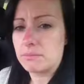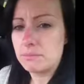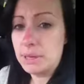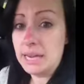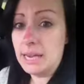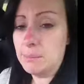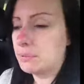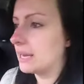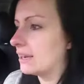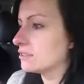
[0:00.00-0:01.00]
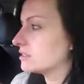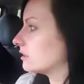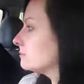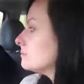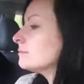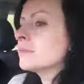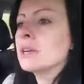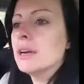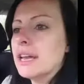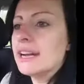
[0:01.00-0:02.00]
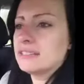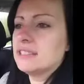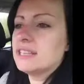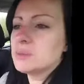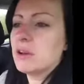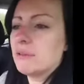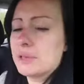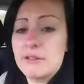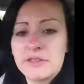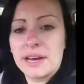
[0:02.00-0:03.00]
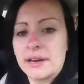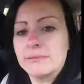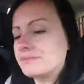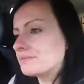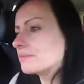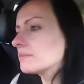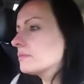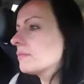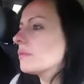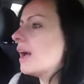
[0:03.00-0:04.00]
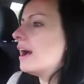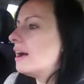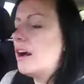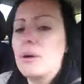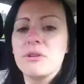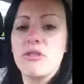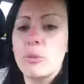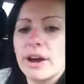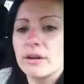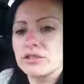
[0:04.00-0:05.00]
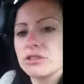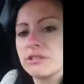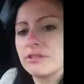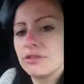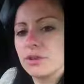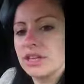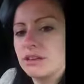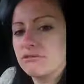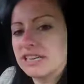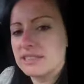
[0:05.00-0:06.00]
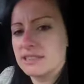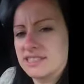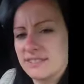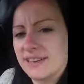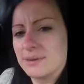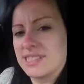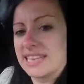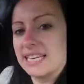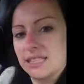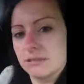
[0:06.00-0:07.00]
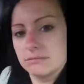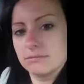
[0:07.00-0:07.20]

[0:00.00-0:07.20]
beep now, so... Yeah, so that's my update for now. I hope you're all well. Sorry for the redness of our skin